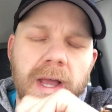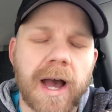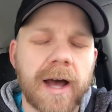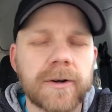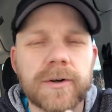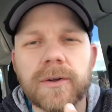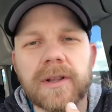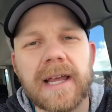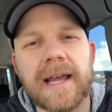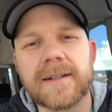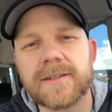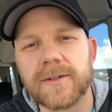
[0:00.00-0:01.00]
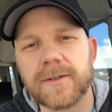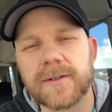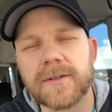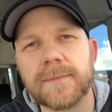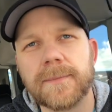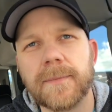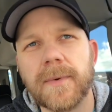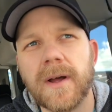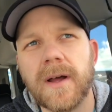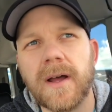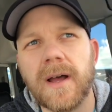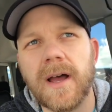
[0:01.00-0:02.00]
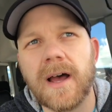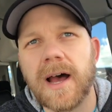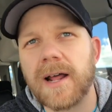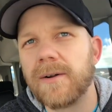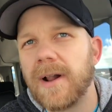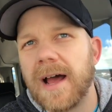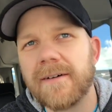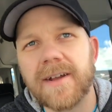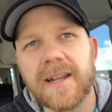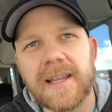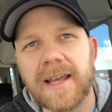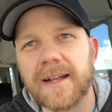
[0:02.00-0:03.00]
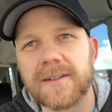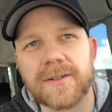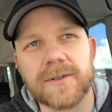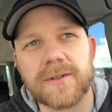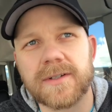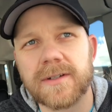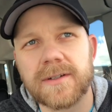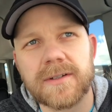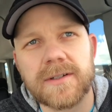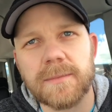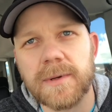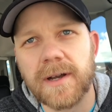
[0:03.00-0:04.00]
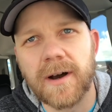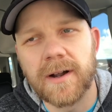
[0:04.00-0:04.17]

I don't know the answers. I don't have any answers, to be